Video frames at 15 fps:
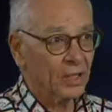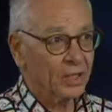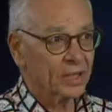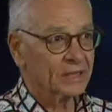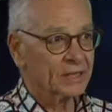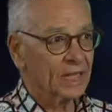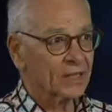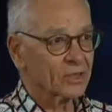you
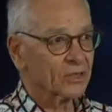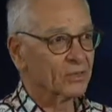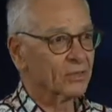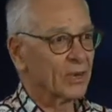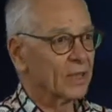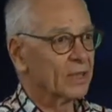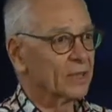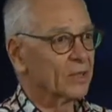start to
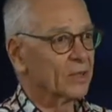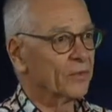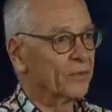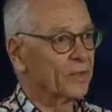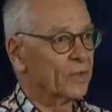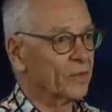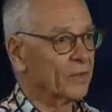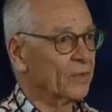run into the
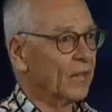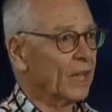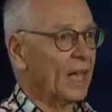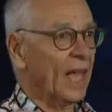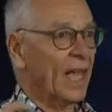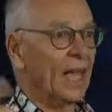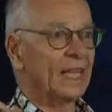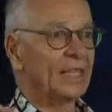field of
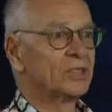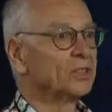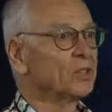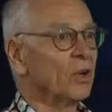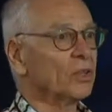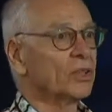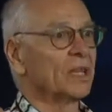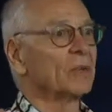
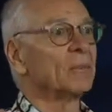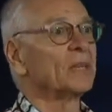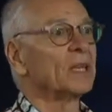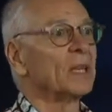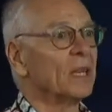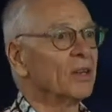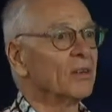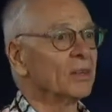exotic
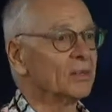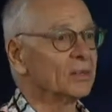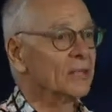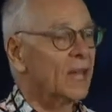materials.